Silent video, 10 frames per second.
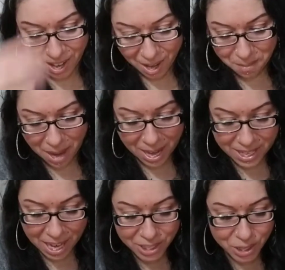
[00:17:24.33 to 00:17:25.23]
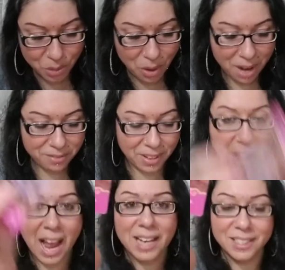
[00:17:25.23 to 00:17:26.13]
Pay attention to the red
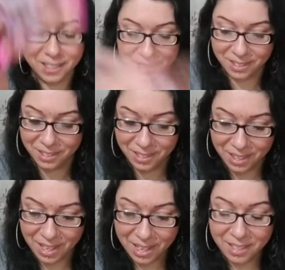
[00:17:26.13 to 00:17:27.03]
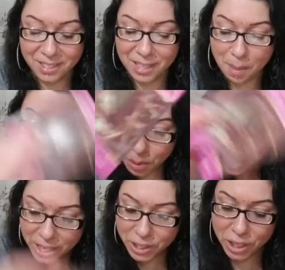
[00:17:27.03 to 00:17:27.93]
flags.
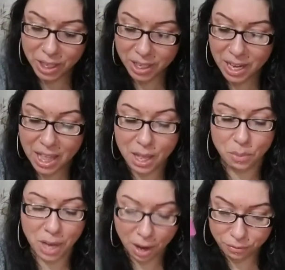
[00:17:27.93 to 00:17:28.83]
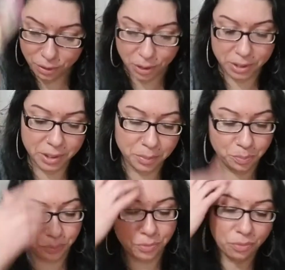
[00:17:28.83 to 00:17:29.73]
Separation. And then we got flirt.
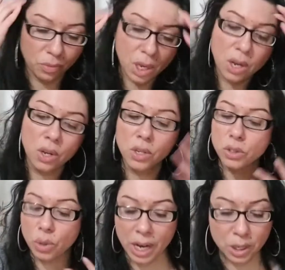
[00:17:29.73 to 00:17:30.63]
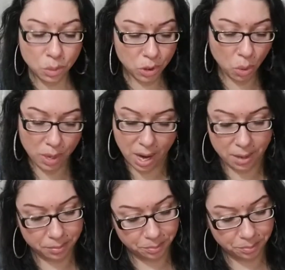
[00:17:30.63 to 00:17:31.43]
So here's what's going on.